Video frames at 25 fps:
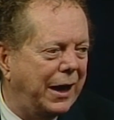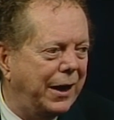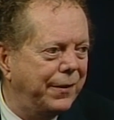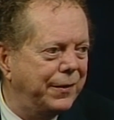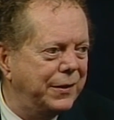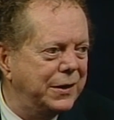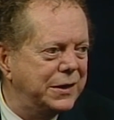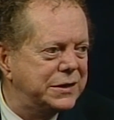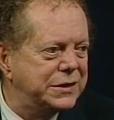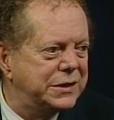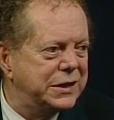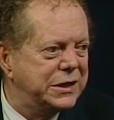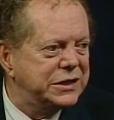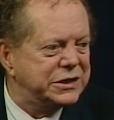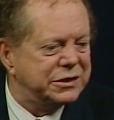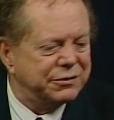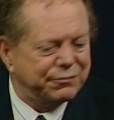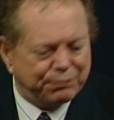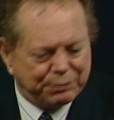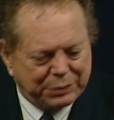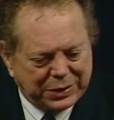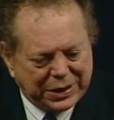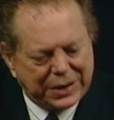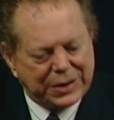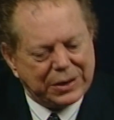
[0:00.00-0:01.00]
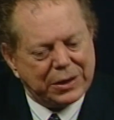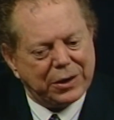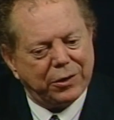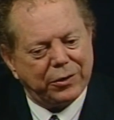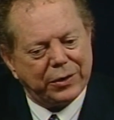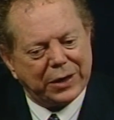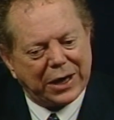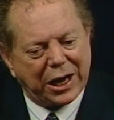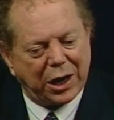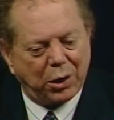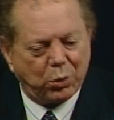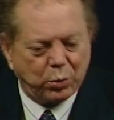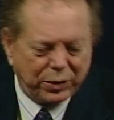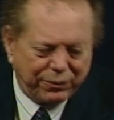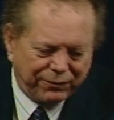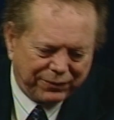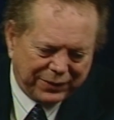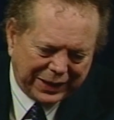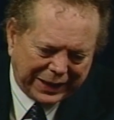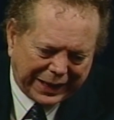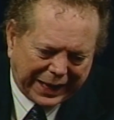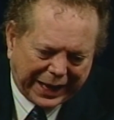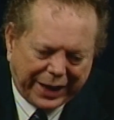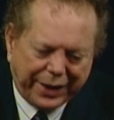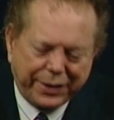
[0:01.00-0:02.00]
and how these things have been there and how
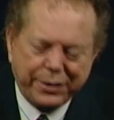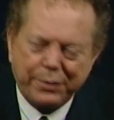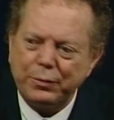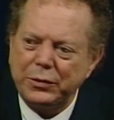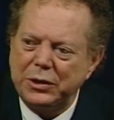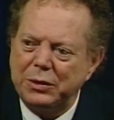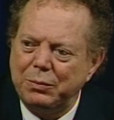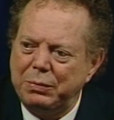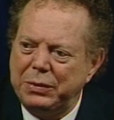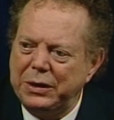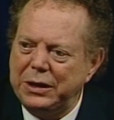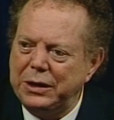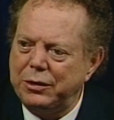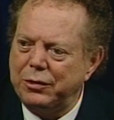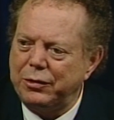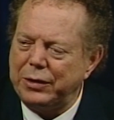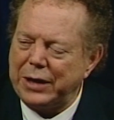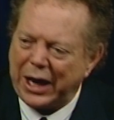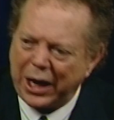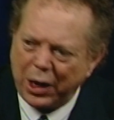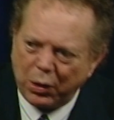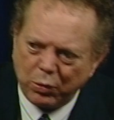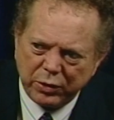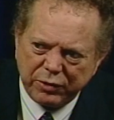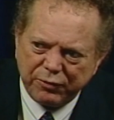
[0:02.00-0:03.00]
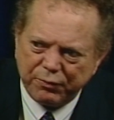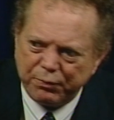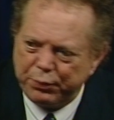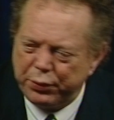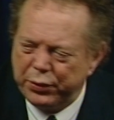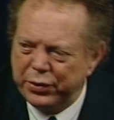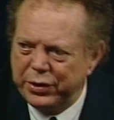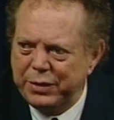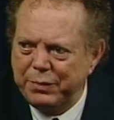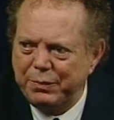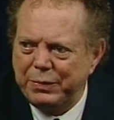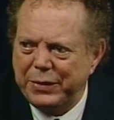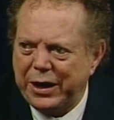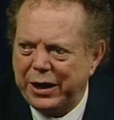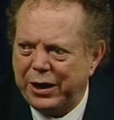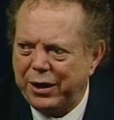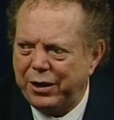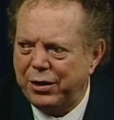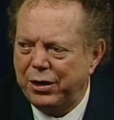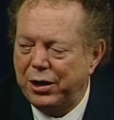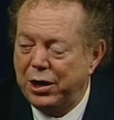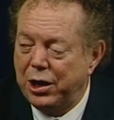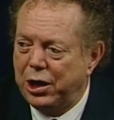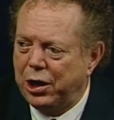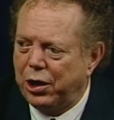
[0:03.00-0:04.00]
we've allowed them to be there and how we put them
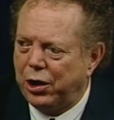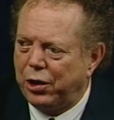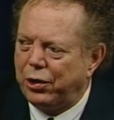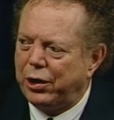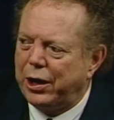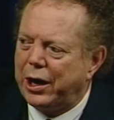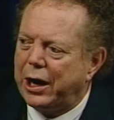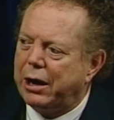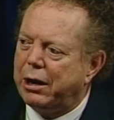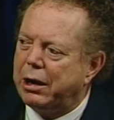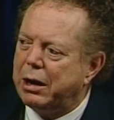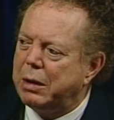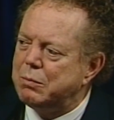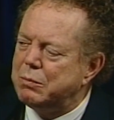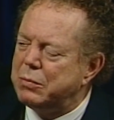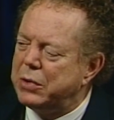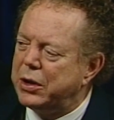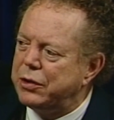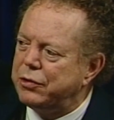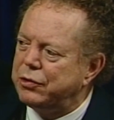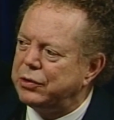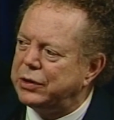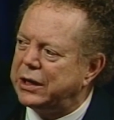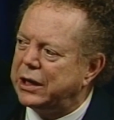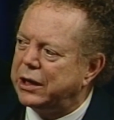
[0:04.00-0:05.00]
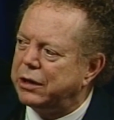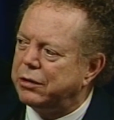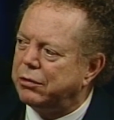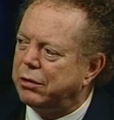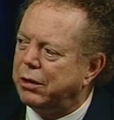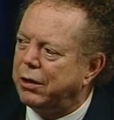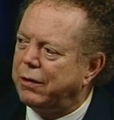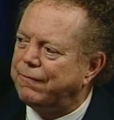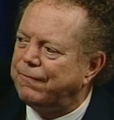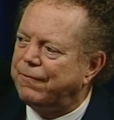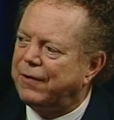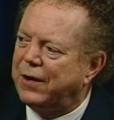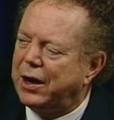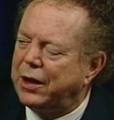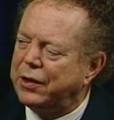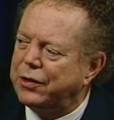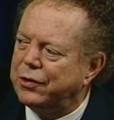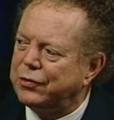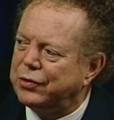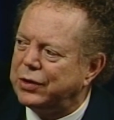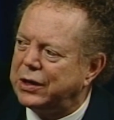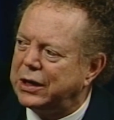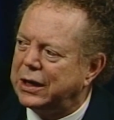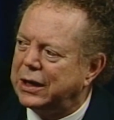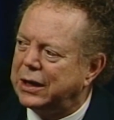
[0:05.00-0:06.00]
there or how our mother did or our
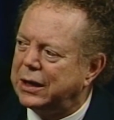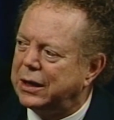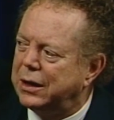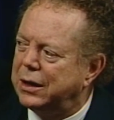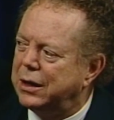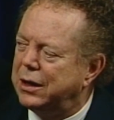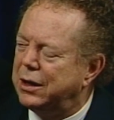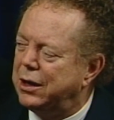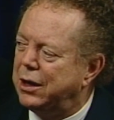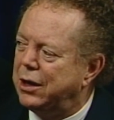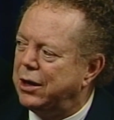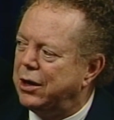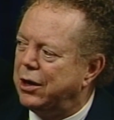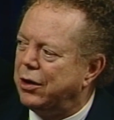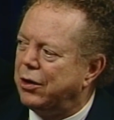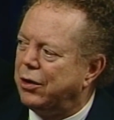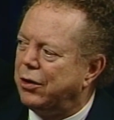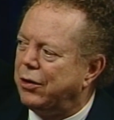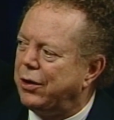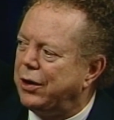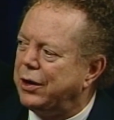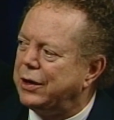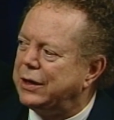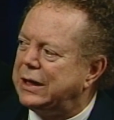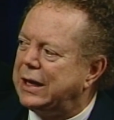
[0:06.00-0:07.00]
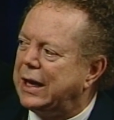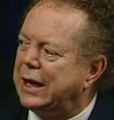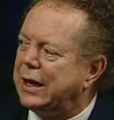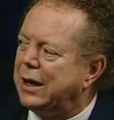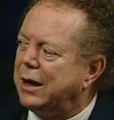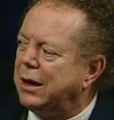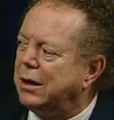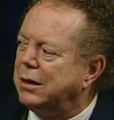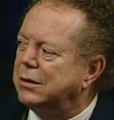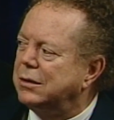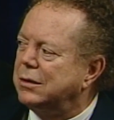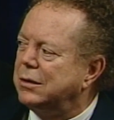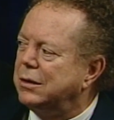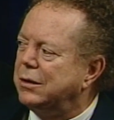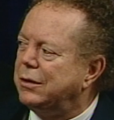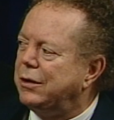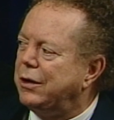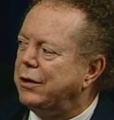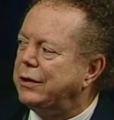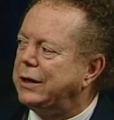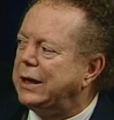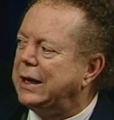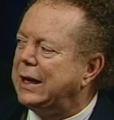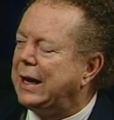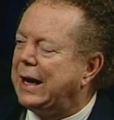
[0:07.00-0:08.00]
father did or our dead uncle
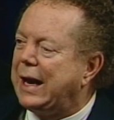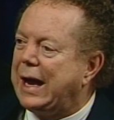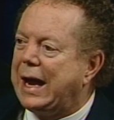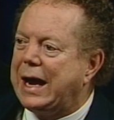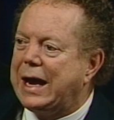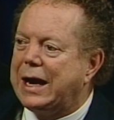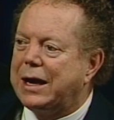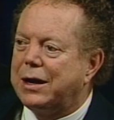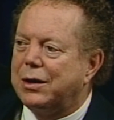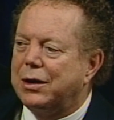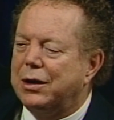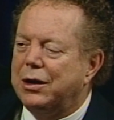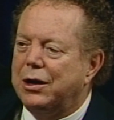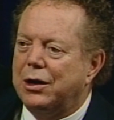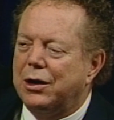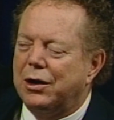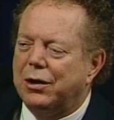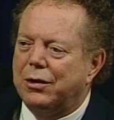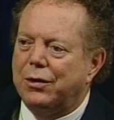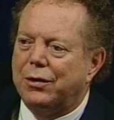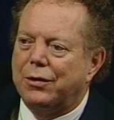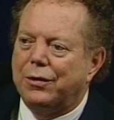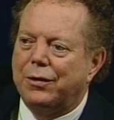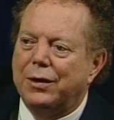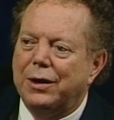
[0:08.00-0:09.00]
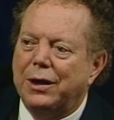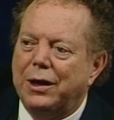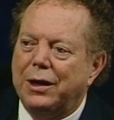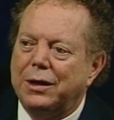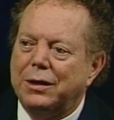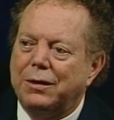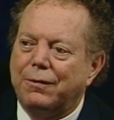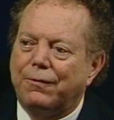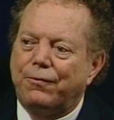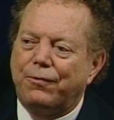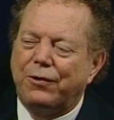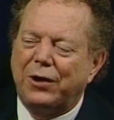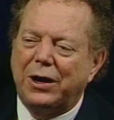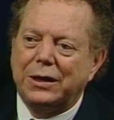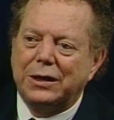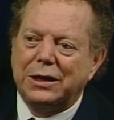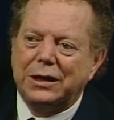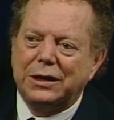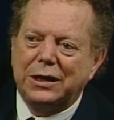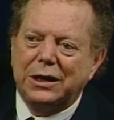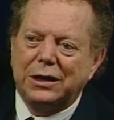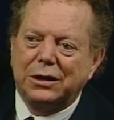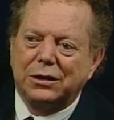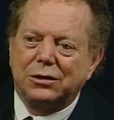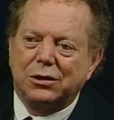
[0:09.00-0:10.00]
or our dead aunt or the
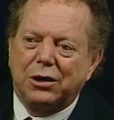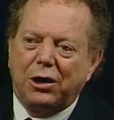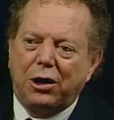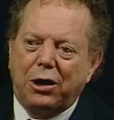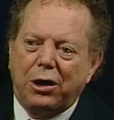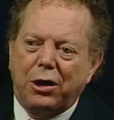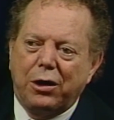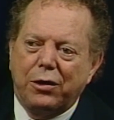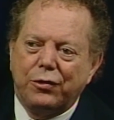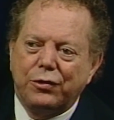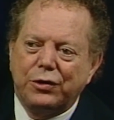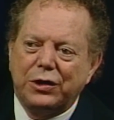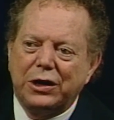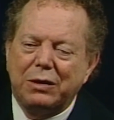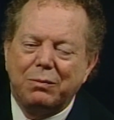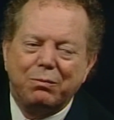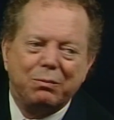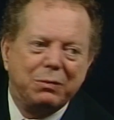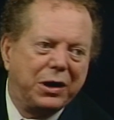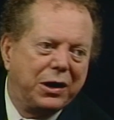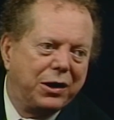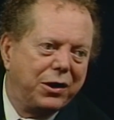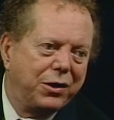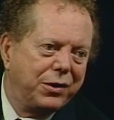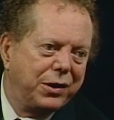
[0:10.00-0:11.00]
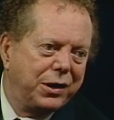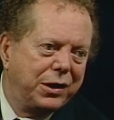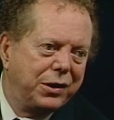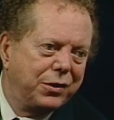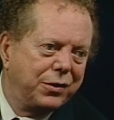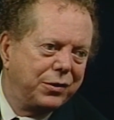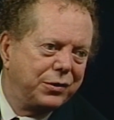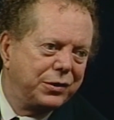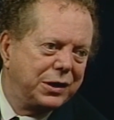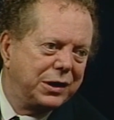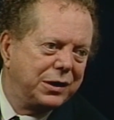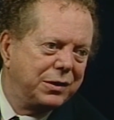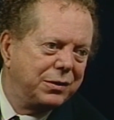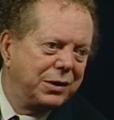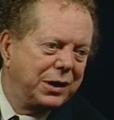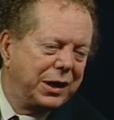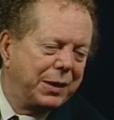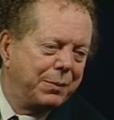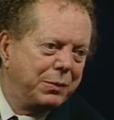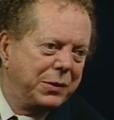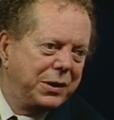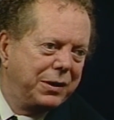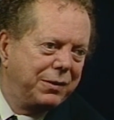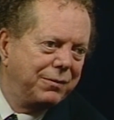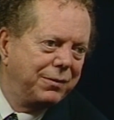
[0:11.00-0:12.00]
friend that didn't call or didn't marry or
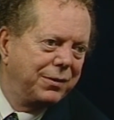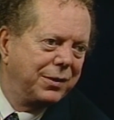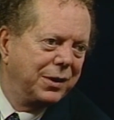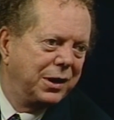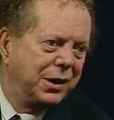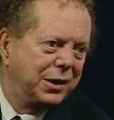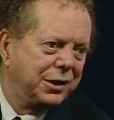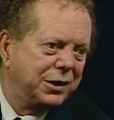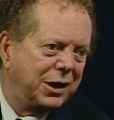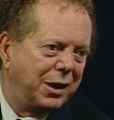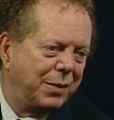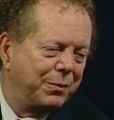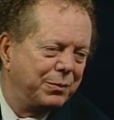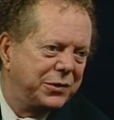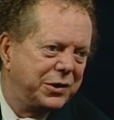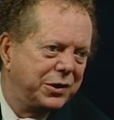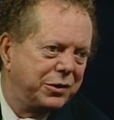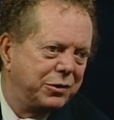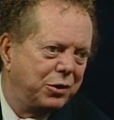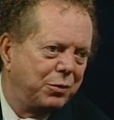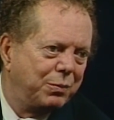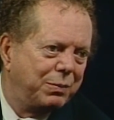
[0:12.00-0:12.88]
didn't let me come